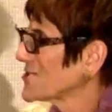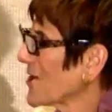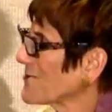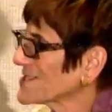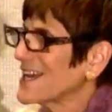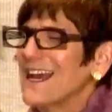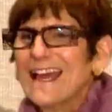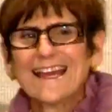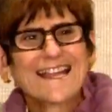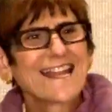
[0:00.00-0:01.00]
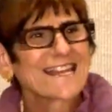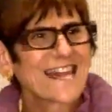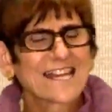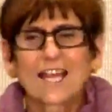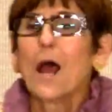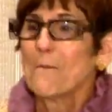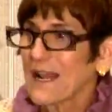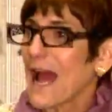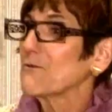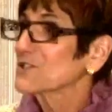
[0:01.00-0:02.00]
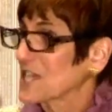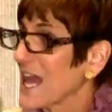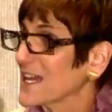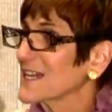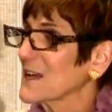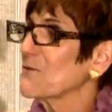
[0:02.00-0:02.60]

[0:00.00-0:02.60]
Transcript: at jokes. In any case, but I will take it.